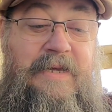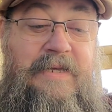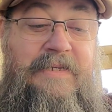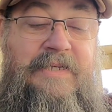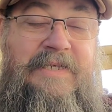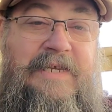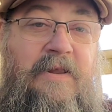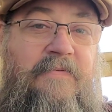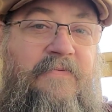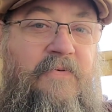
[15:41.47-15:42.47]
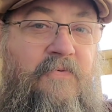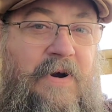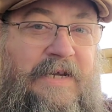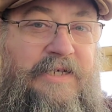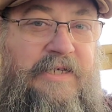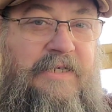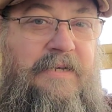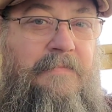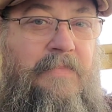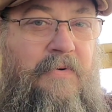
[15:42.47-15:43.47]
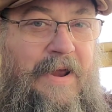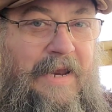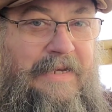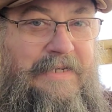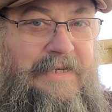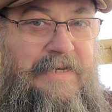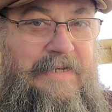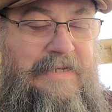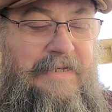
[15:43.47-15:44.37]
is self-righteous morality.